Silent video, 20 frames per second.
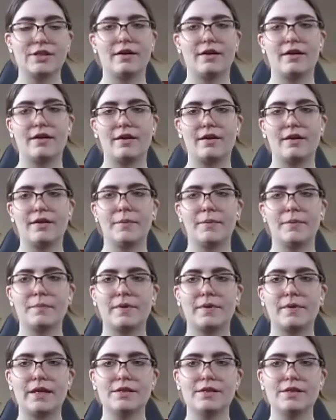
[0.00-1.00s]

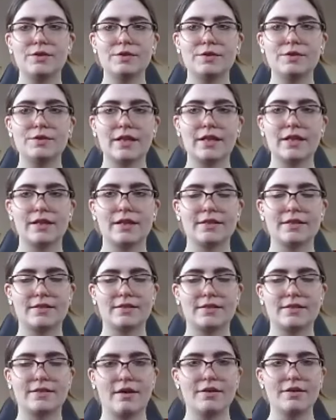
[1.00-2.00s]
Can you tell us,